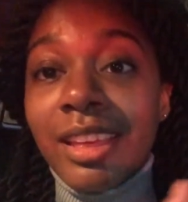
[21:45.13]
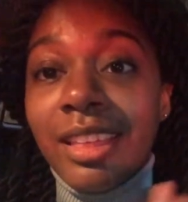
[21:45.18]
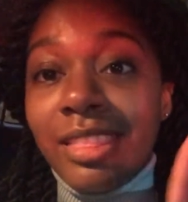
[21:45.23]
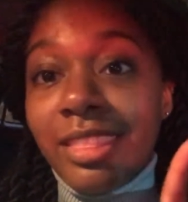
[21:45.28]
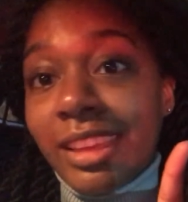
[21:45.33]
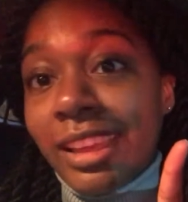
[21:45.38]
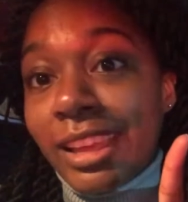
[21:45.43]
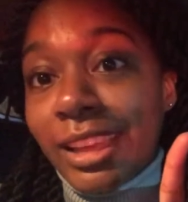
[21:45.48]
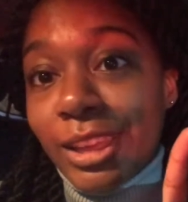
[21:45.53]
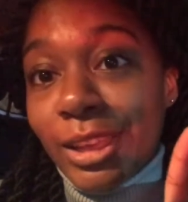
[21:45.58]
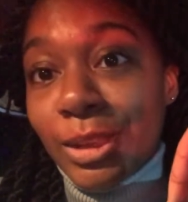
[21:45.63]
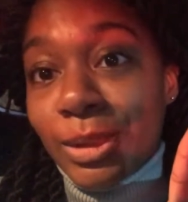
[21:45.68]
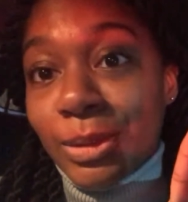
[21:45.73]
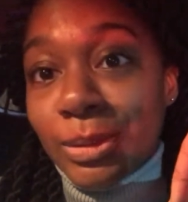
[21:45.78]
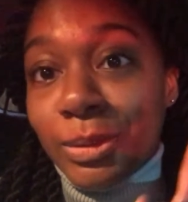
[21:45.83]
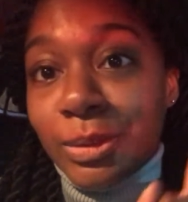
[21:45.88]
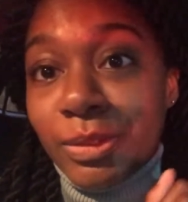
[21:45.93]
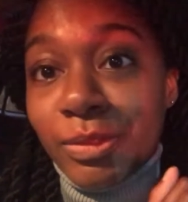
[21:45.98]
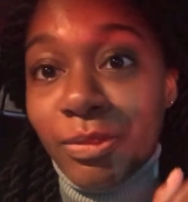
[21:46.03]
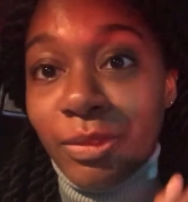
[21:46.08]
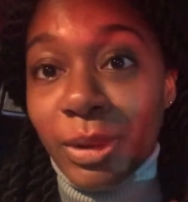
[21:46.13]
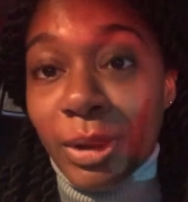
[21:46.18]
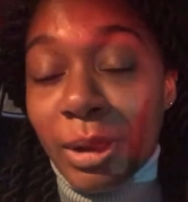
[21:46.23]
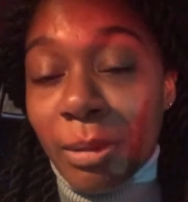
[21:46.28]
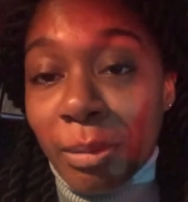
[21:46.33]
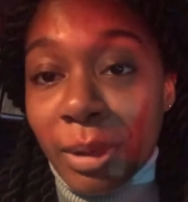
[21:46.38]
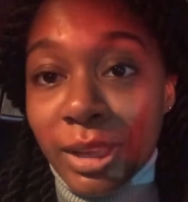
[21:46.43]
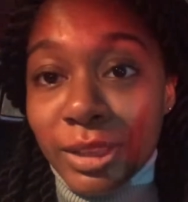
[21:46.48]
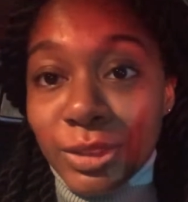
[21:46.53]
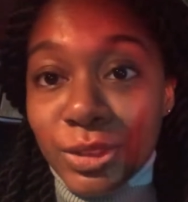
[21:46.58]
thank you very
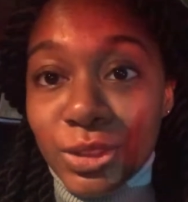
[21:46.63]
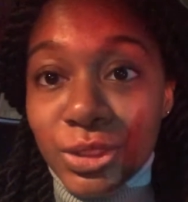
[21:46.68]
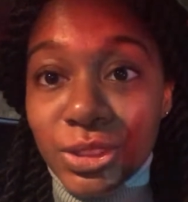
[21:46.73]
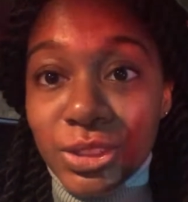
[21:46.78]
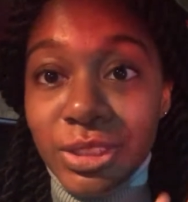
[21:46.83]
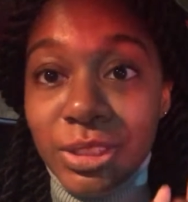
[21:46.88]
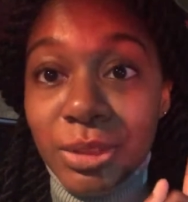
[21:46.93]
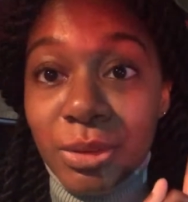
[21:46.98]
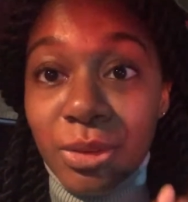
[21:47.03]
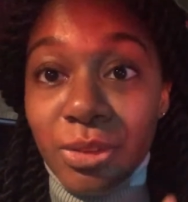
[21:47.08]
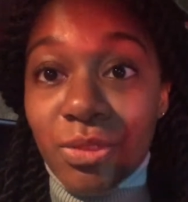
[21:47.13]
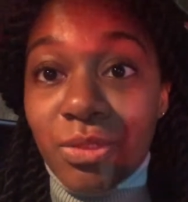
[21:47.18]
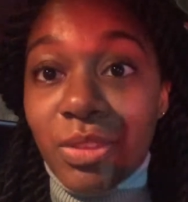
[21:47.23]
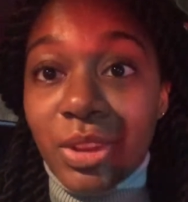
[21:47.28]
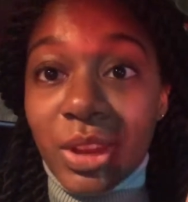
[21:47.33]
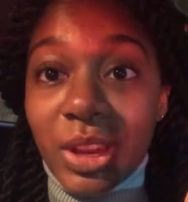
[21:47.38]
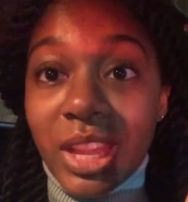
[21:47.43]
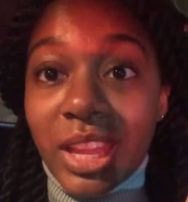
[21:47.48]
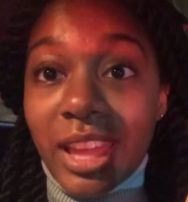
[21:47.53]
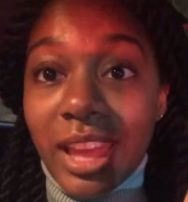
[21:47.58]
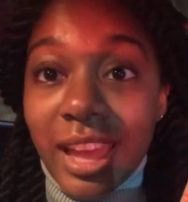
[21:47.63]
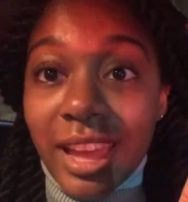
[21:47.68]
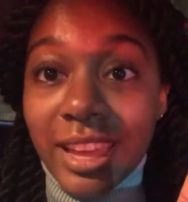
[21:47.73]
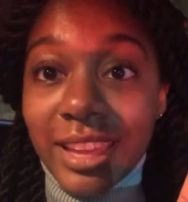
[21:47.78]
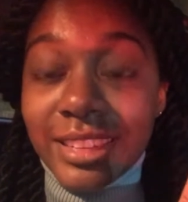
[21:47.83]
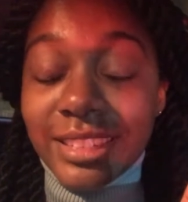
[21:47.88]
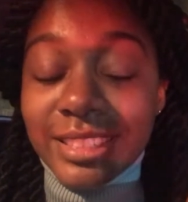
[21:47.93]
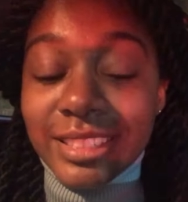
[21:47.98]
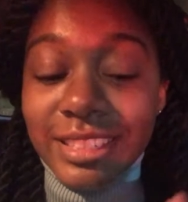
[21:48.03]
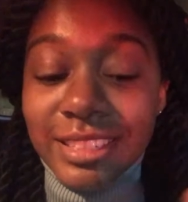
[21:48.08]
much. You're very
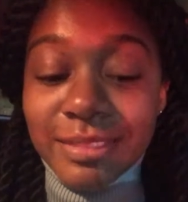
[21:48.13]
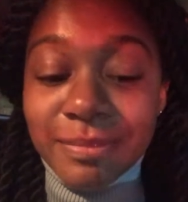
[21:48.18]
kind.